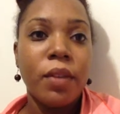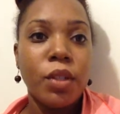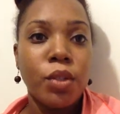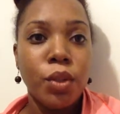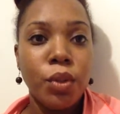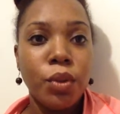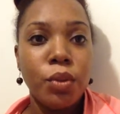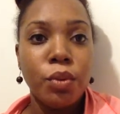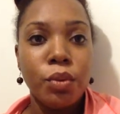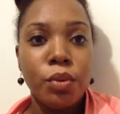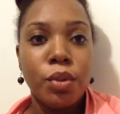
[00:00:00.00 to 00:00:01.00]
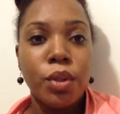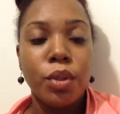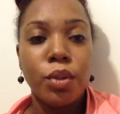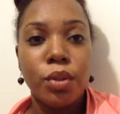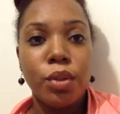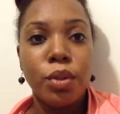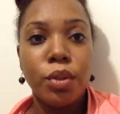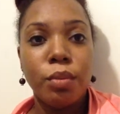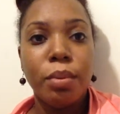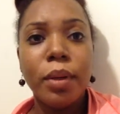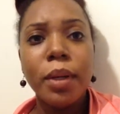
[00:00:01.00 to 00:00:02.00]
it's used
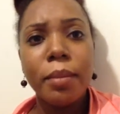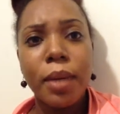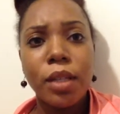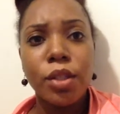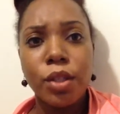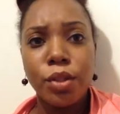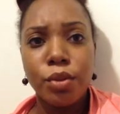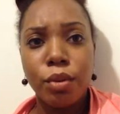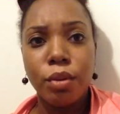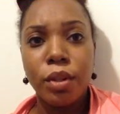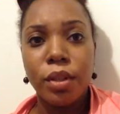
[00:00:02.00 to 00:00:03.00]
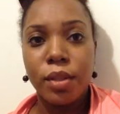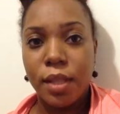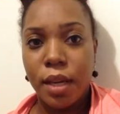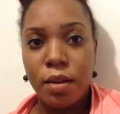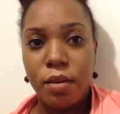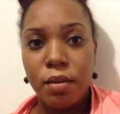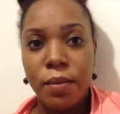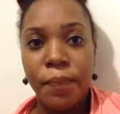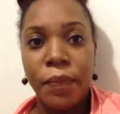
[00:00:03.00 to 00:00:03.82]
to pretty much control your cycle,